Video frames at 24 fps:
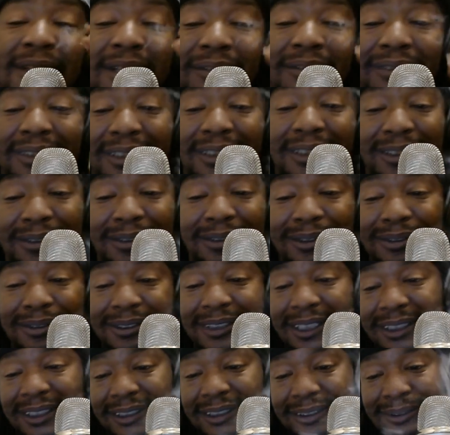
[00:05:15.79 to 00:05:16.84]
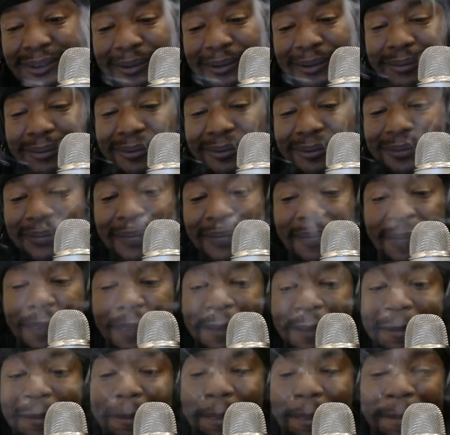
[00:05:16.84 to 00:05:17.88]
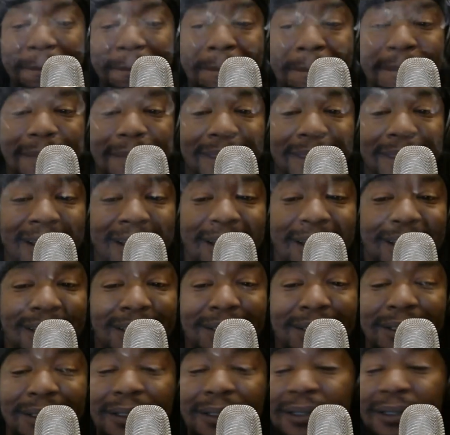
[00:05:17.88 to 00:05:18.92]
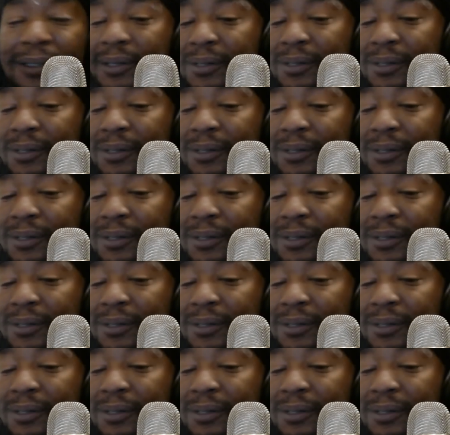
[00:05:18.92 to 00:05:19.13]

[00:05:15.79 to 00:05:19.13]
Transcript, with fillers: fifty year old Chinese dude. All right.